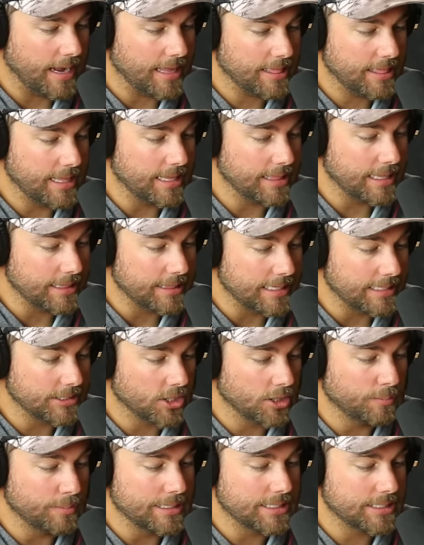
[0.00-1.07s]
I think that this
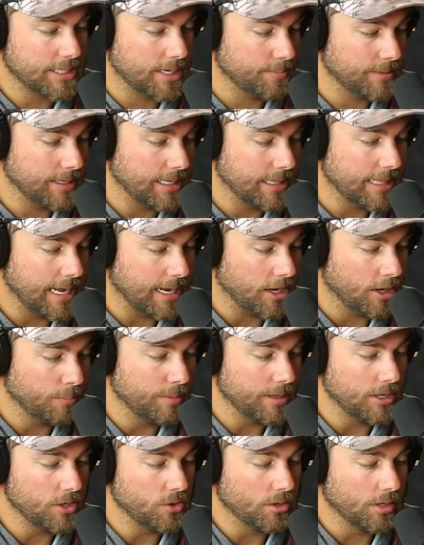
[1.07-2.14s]
could be something that could
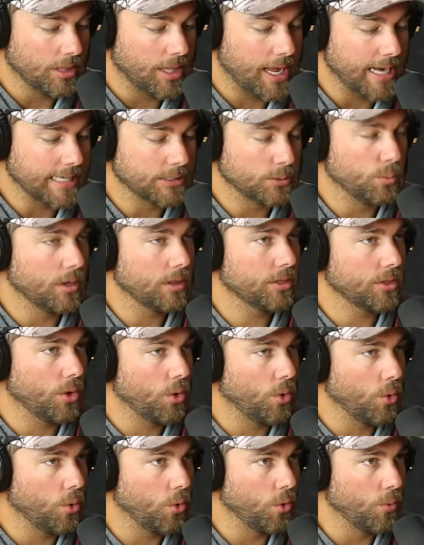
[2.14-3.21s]
be utilized with the
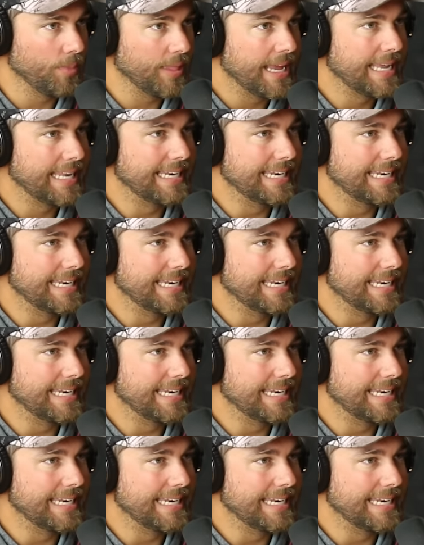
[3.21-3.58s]
whole